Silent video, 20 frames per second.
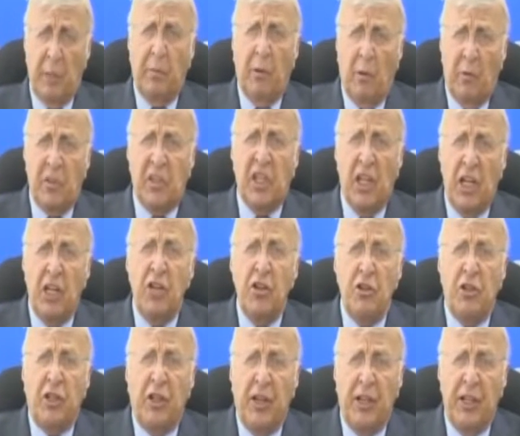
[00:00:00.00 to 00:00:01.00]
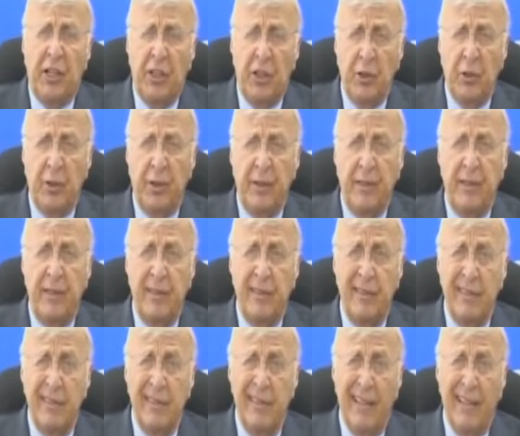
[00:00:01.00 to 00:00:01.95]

but the Pope said, you're going to do it.